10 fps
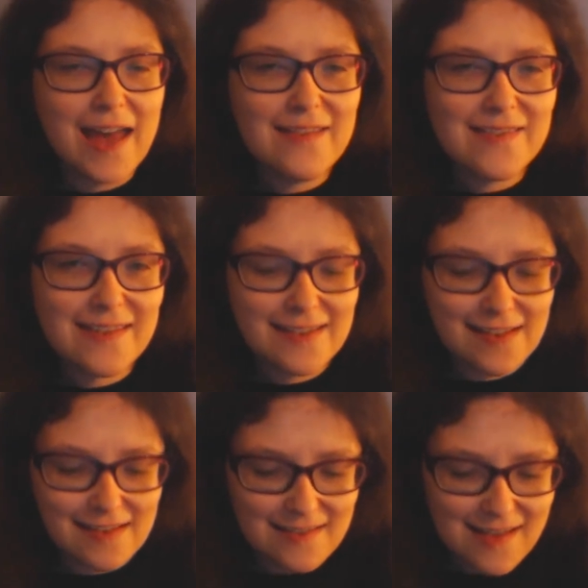And
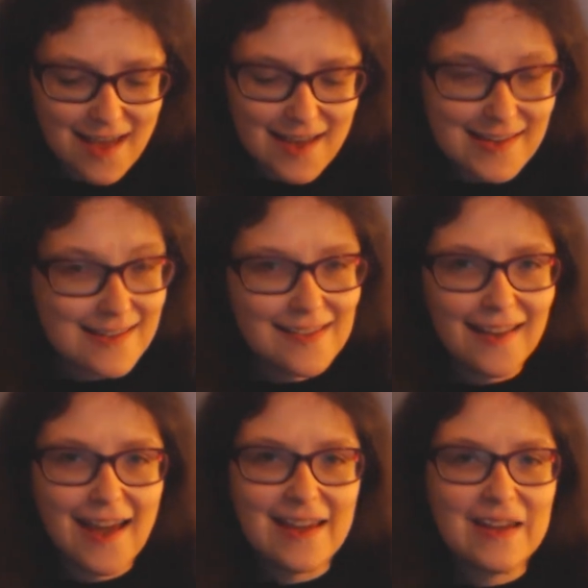I
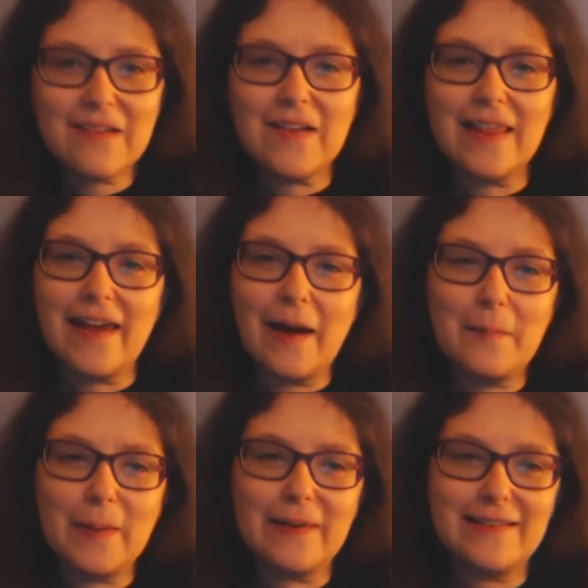didn't like her at
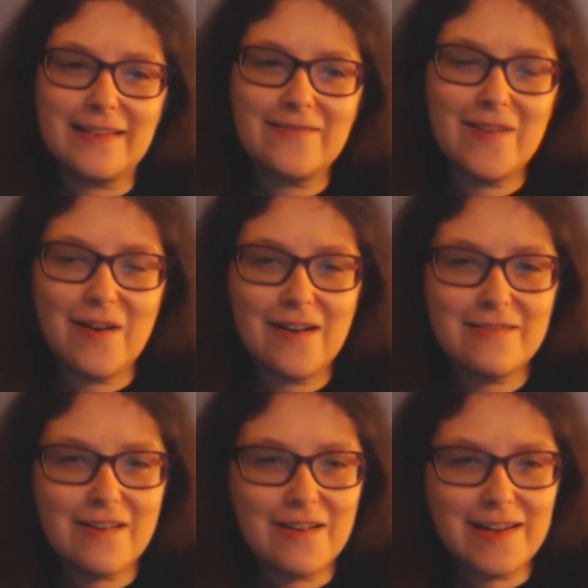that point. I
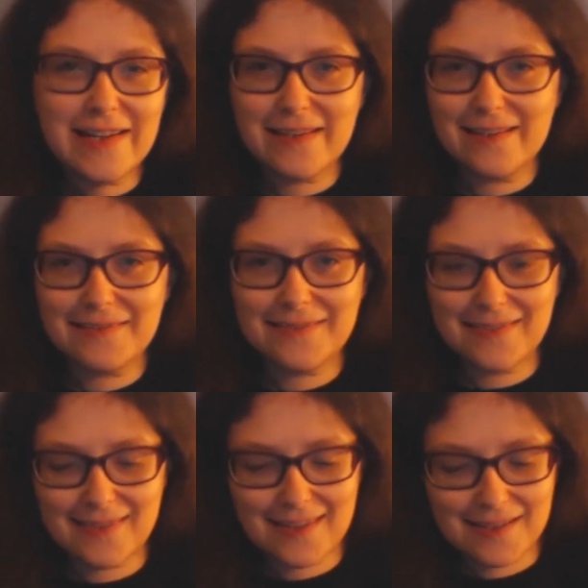thought, oh,
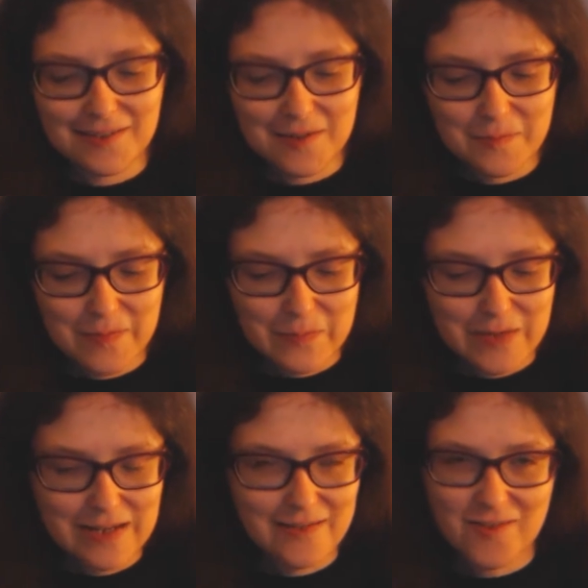don't be
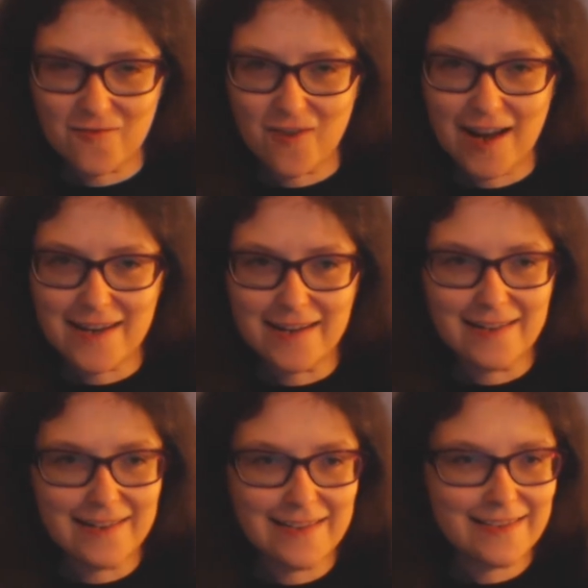mean to
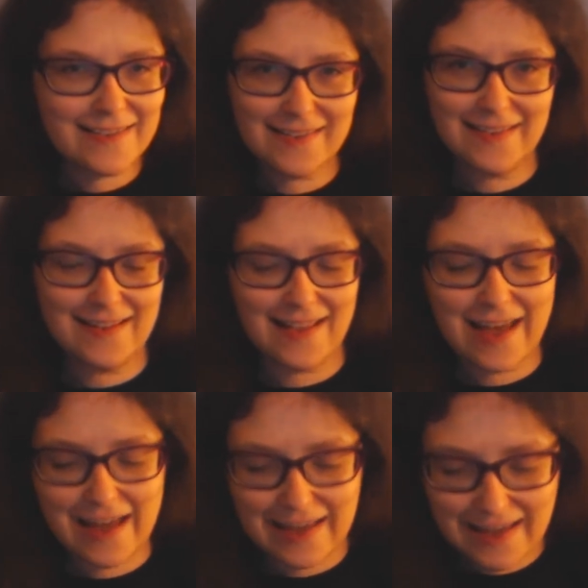Ryan,
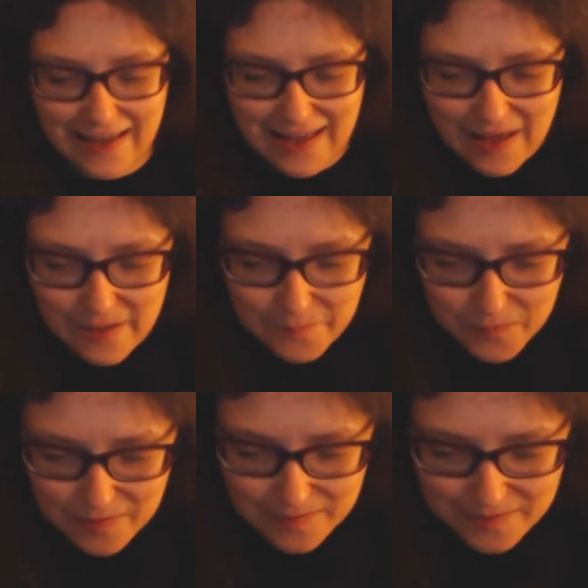like.
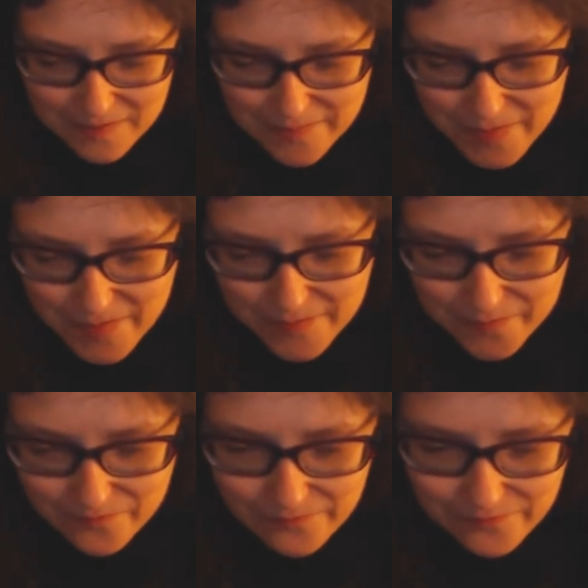But